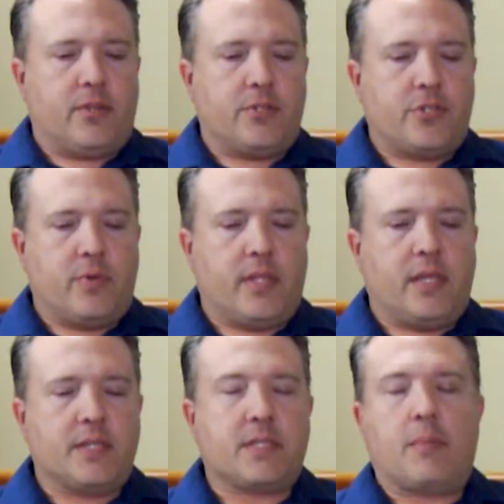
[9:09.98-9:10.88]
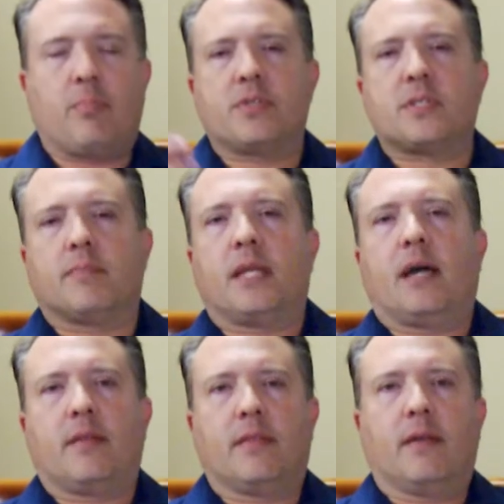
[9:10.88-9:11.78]
doing this. They put something
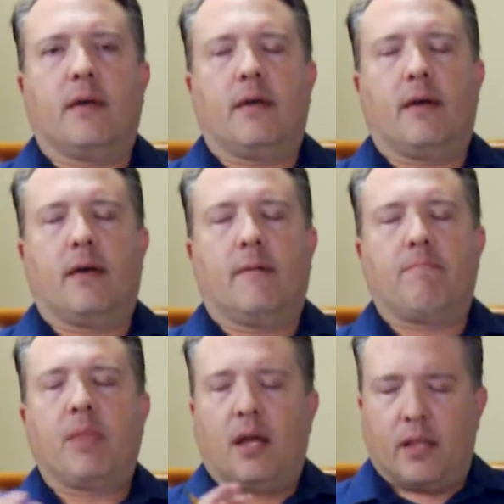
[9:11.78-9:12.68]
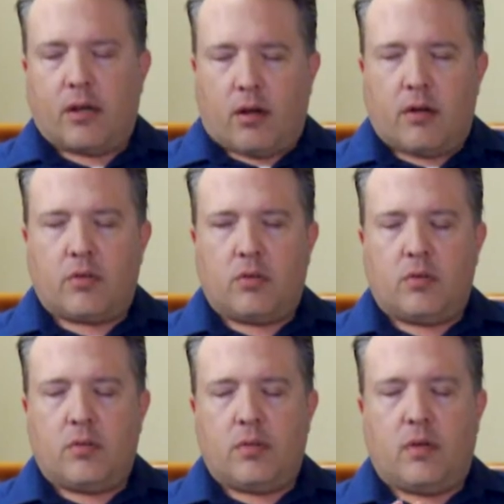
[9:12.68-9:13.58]
out in the a little
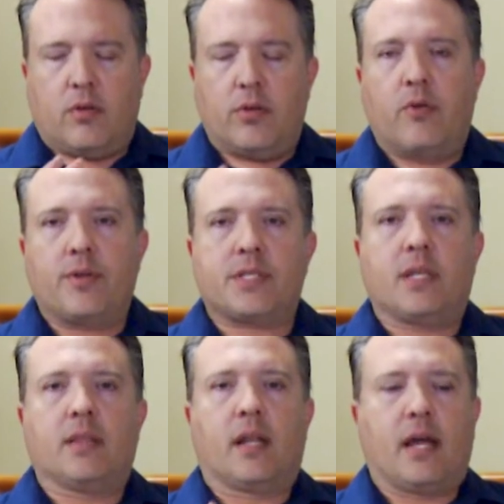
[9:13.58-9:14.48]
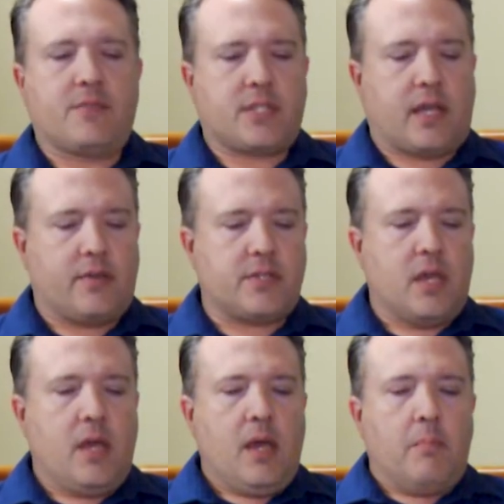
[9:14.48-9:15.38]
article or notice in the lifestyles.
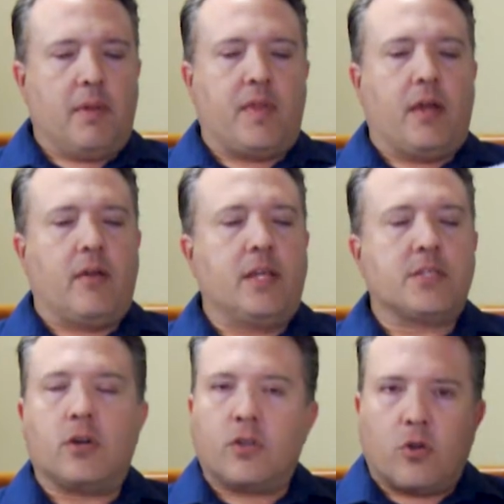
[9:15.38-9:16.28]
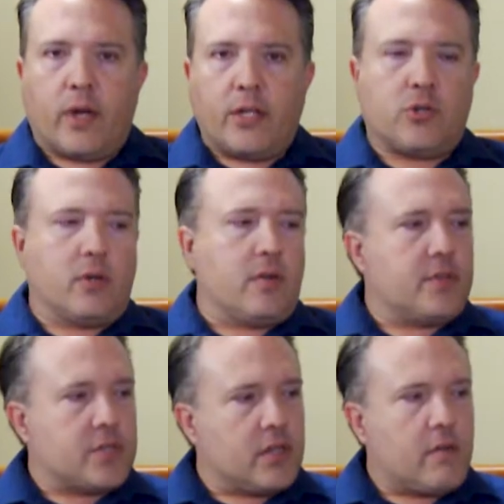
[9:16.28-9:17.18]
But there is an earthquake drill, and
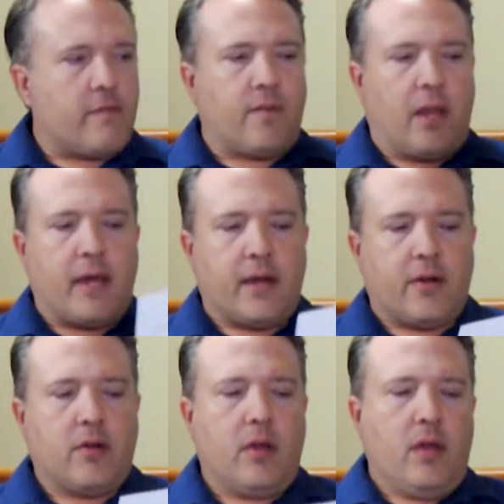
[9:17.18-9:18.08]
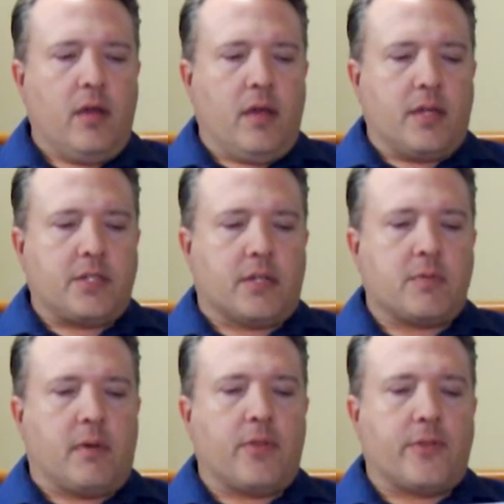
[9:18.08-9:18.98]
there's a little flyer that talks
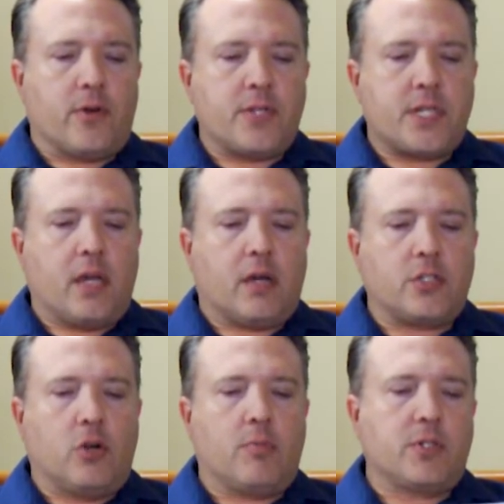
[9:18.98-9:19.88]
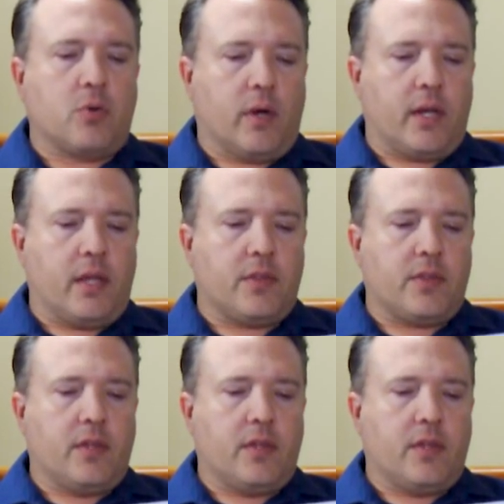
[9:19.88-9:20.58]
about Thursday, October 20th